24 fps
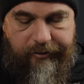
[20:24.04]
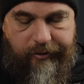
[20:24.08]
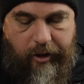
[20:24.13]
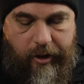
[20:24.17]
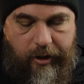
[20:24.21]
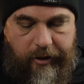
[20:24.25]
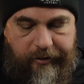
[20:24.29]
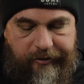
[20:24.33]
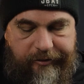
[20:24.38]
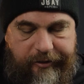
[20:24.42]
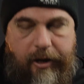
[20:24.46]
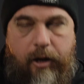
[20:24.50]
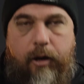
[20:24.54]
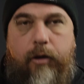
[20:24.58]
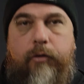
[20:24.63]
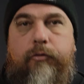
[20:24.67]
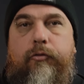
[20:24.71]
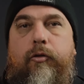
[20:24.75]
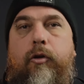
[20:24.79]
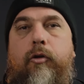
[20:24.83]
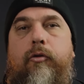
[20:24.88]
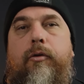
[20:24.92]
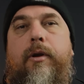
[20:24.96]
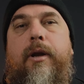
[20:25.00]
kind of
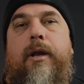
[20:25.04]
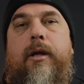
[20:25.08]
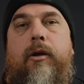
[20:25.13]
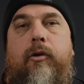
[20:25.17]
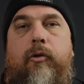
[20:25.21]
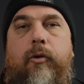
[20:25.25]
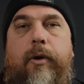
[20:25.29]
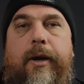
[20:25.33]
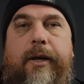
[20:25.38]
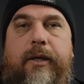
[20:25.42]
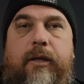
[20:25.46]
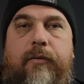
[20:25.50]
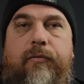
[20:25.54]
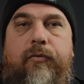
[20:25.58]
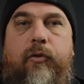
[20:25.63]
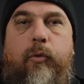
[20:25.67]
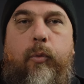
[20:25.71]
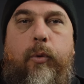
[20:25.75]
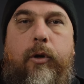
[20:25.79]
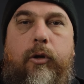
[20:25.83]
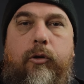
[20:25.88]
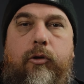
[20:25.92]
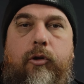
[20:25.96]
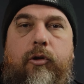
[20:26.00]
sounds are really great if you
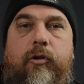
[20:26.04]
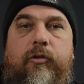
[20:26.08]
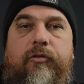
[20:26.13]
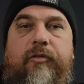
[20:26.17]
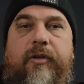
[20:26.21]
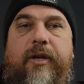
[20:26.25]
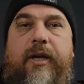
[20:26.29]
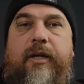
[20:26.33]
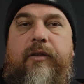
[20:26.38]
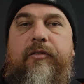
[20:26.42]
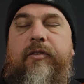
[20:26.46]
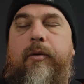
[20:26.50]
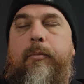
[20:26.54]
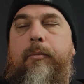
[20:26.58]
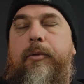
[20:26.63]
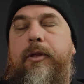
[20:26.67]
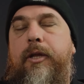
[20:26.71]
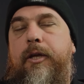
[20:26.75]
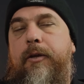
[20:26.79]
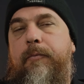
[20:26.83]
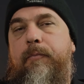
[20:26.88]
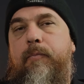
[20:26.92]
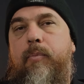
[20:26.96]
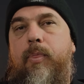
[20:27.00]
wanted to just get
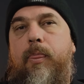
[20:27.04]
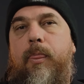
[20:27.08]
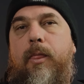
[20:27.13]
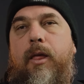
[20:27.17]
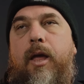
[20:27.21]
something